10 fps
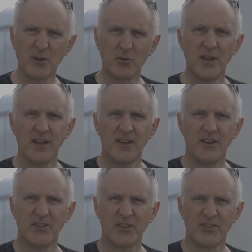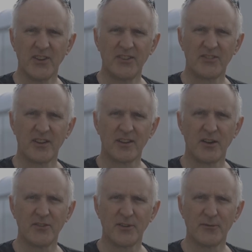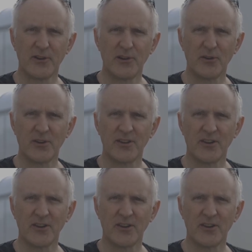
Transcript: in all, a success. Goes in the front locker